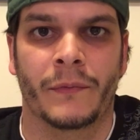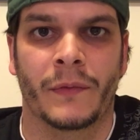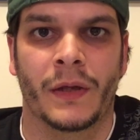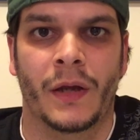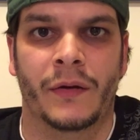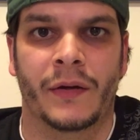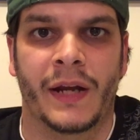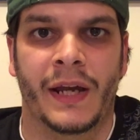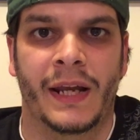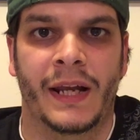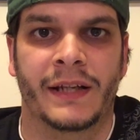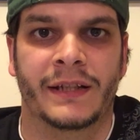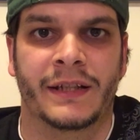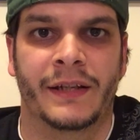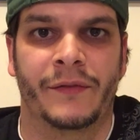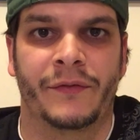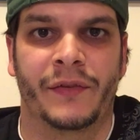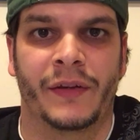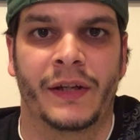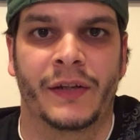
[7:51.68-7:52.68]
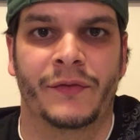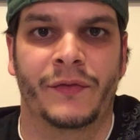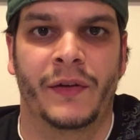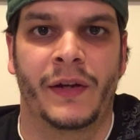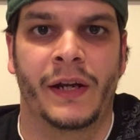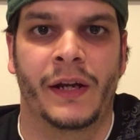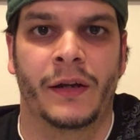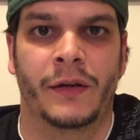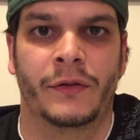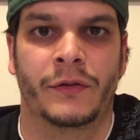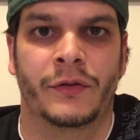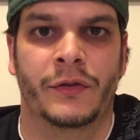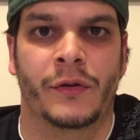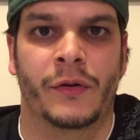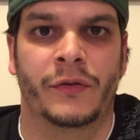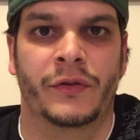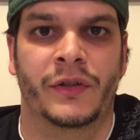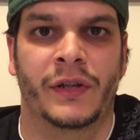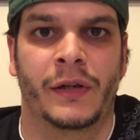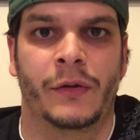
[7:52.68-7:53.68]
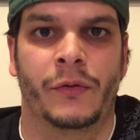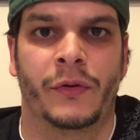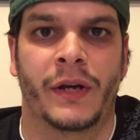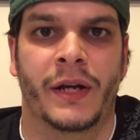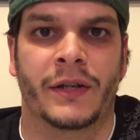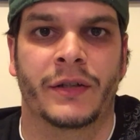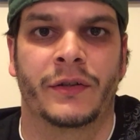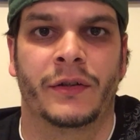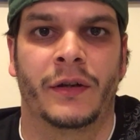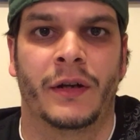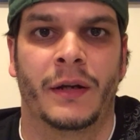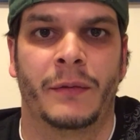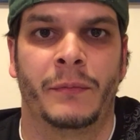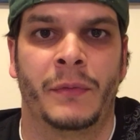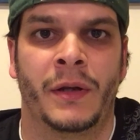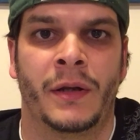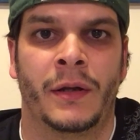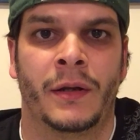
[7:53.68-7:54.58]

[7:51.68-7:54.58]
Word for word: Okay, that's it for this video, so I'll see you all next time.